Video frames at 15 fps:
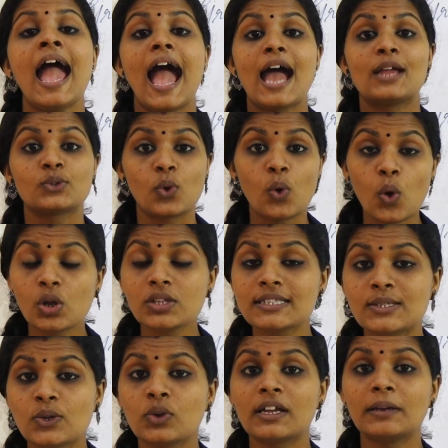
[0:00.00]
And
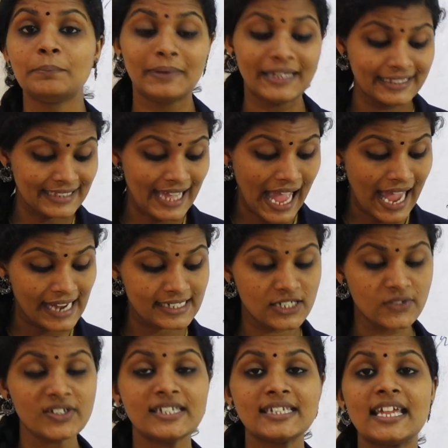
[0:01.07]
also complete the
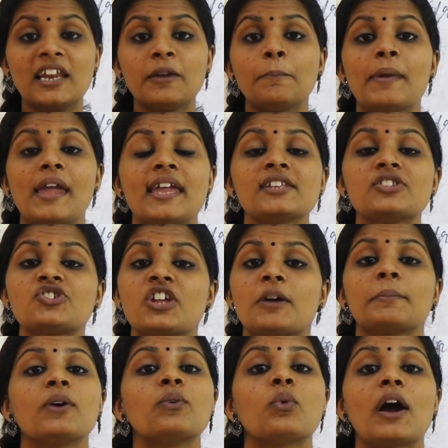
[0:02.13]
activity in page
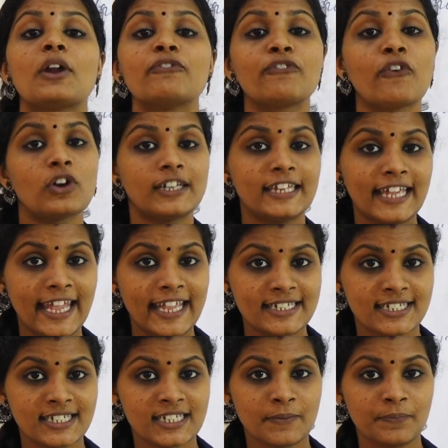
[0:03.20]
number
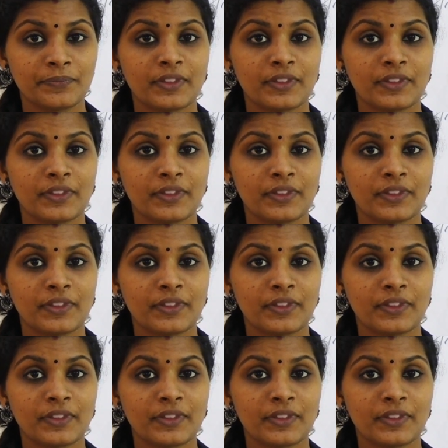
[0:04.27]
148.